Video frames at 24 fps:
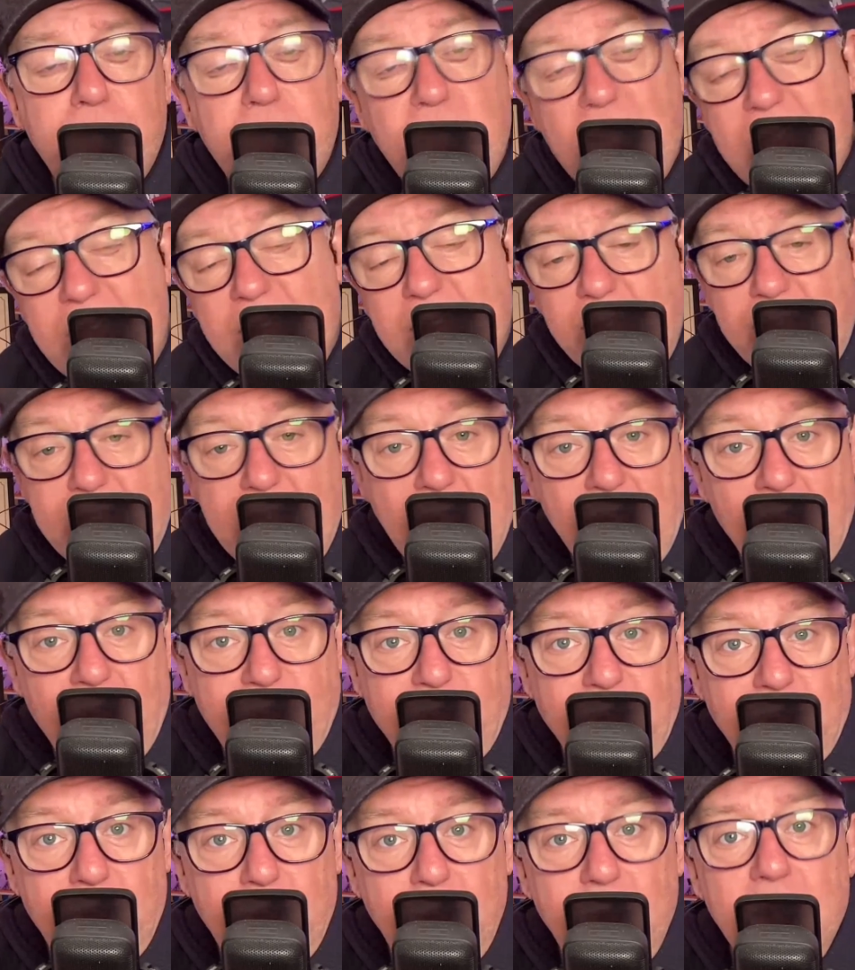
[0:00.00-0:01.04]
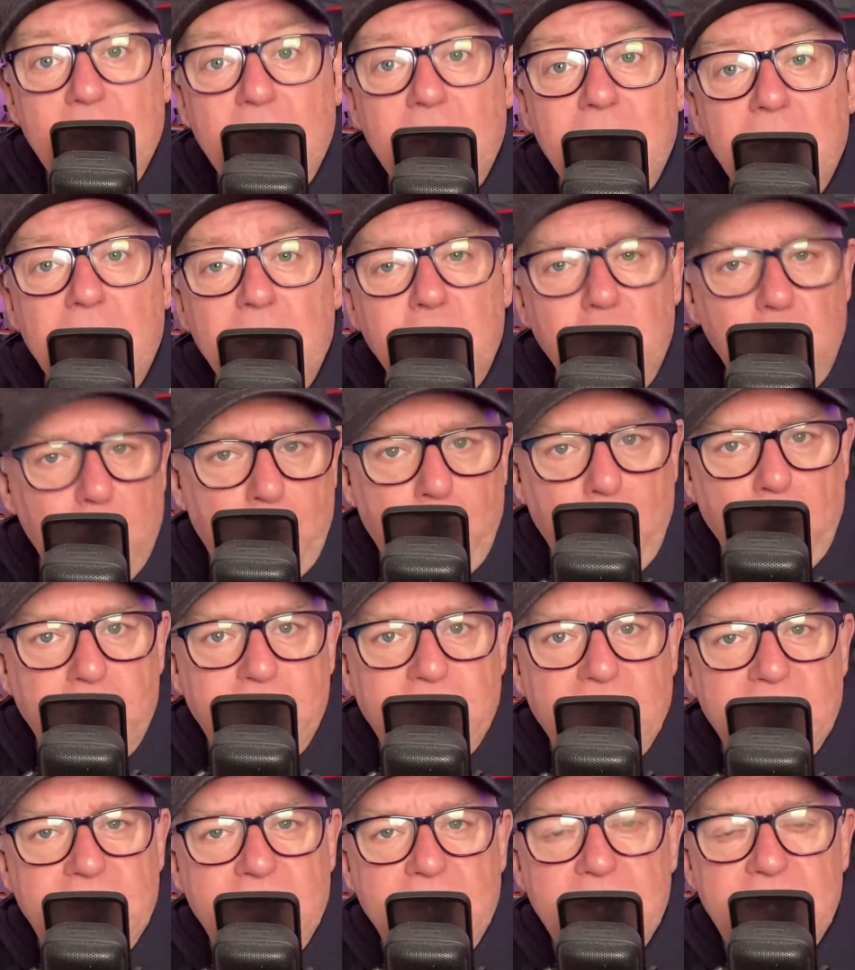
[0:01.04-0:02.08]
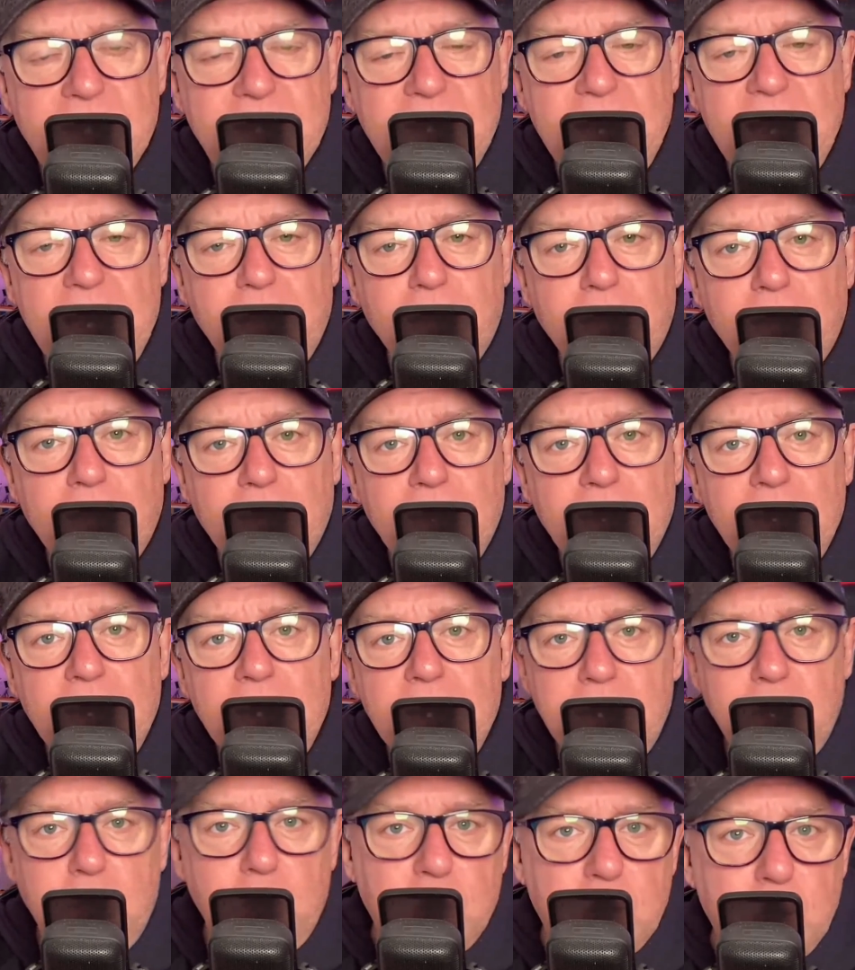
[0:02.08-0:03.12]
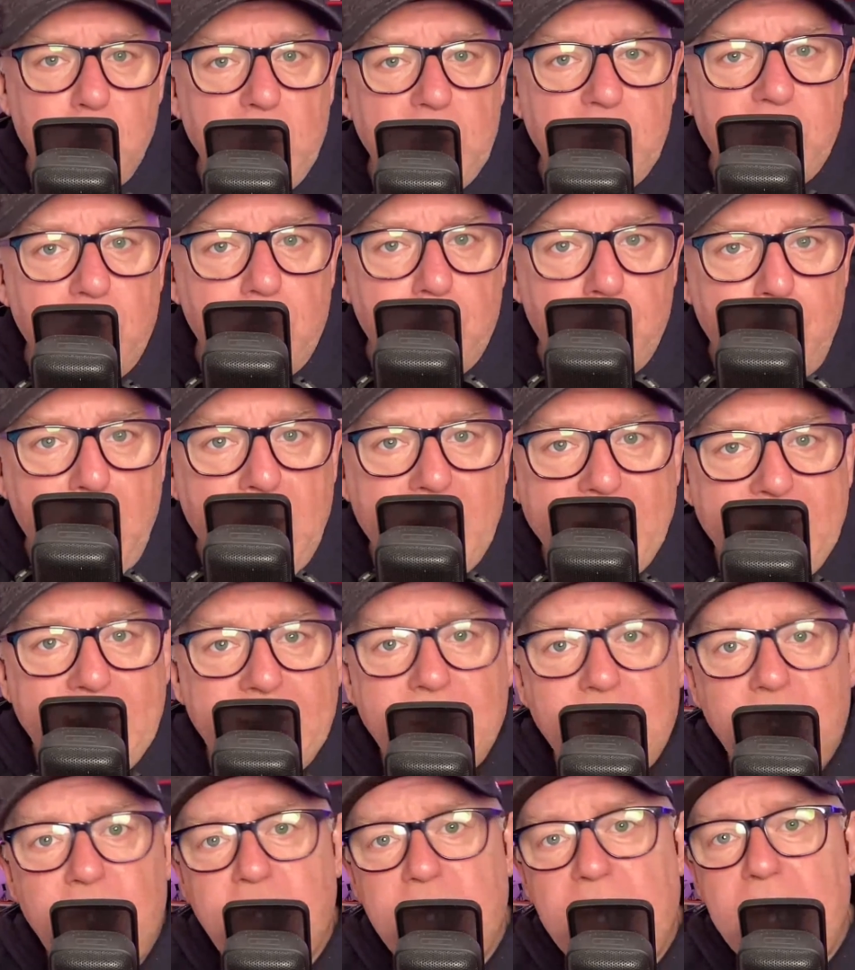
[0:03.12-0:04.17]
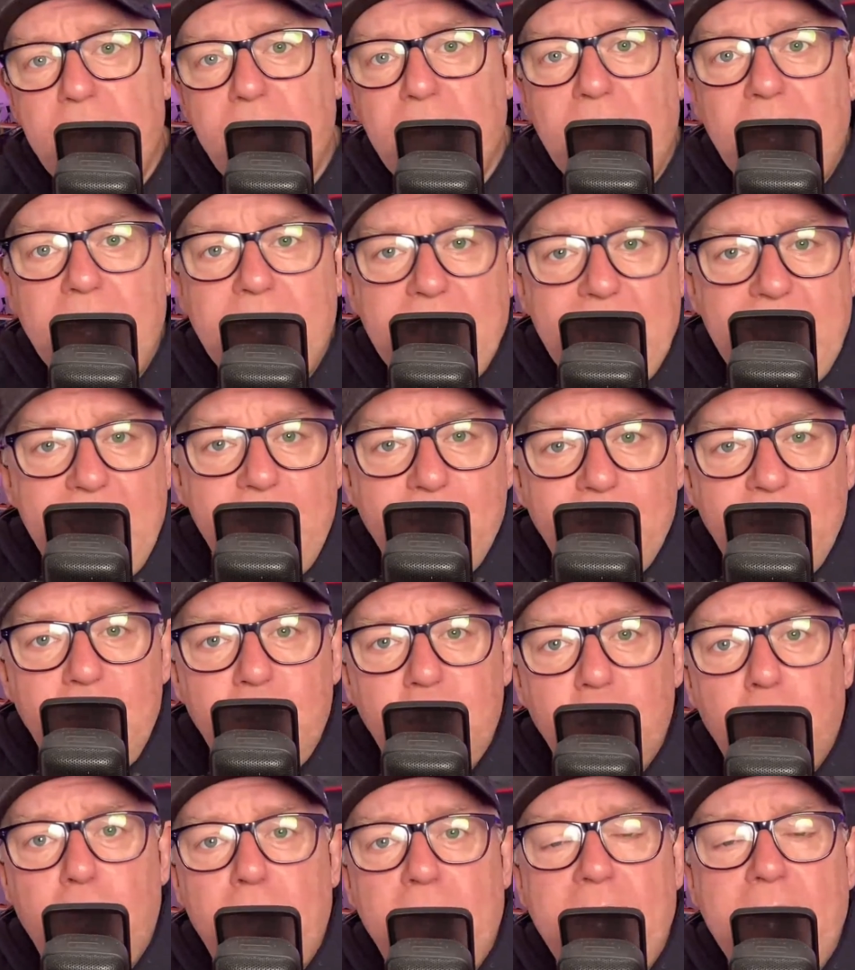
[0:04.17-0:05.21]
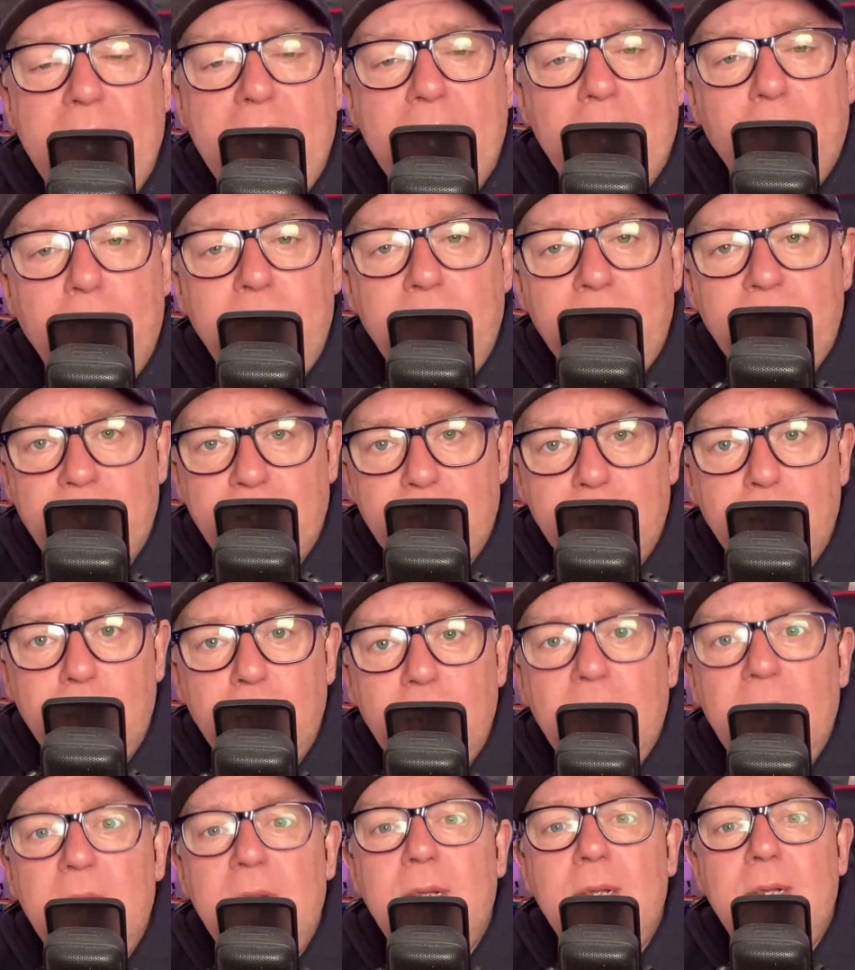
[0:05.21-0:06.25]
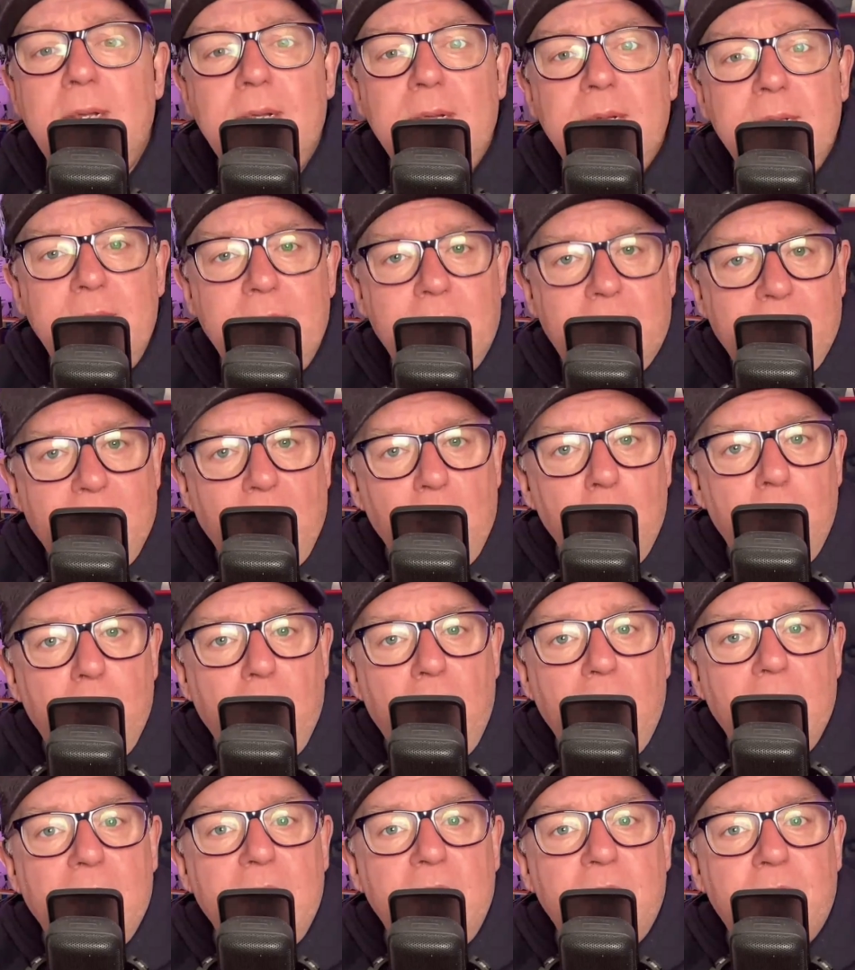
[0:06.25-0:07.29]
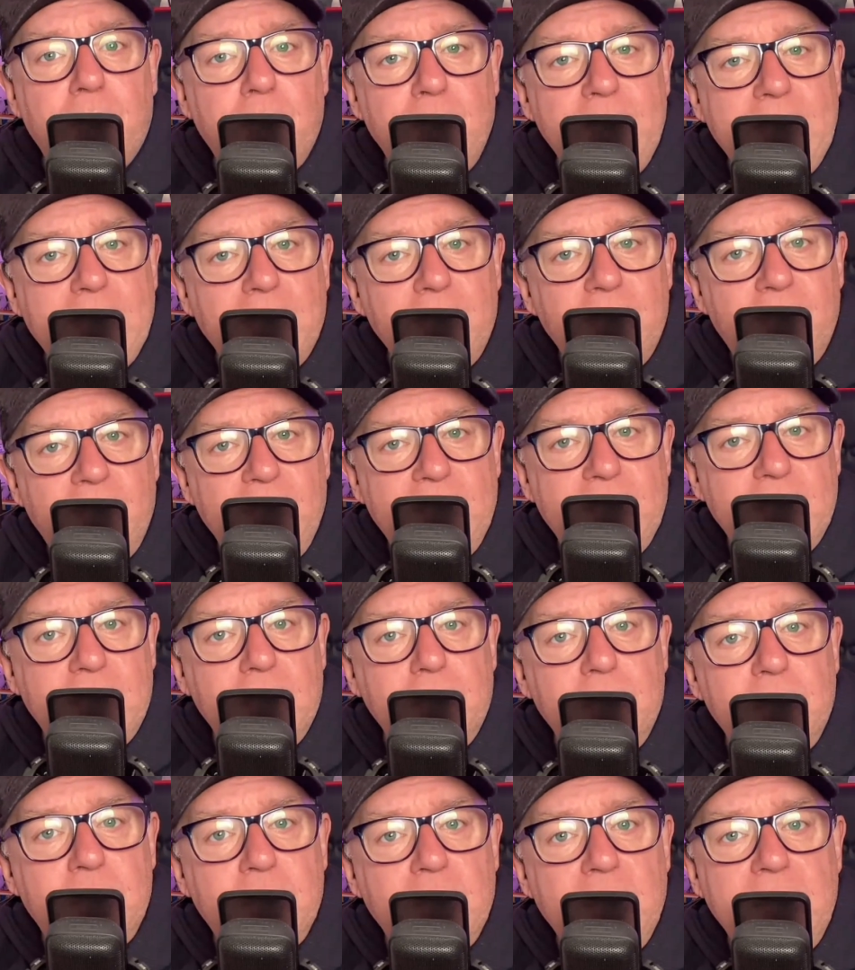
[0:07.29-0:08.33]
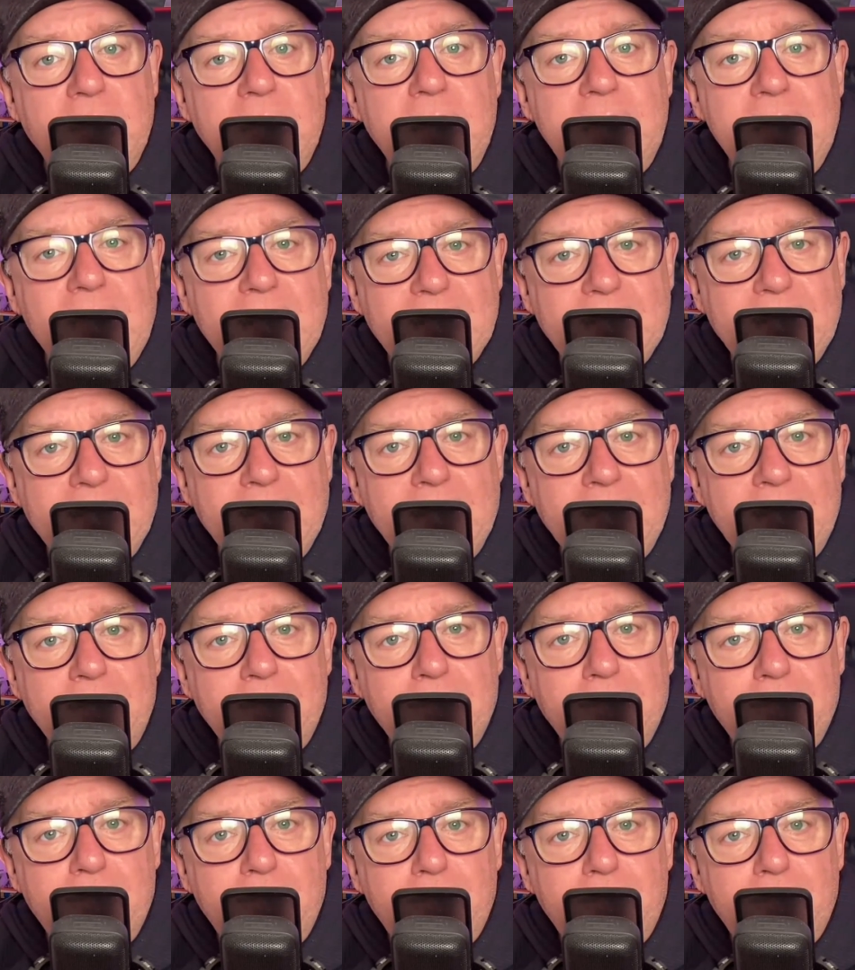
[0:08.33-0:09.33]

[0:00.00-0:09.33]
Then in the afternoon, you're processing steel. You switch from bucket to shearer, and even as you're picking up your tool, your co-pilot has reconfigured the machine yet again.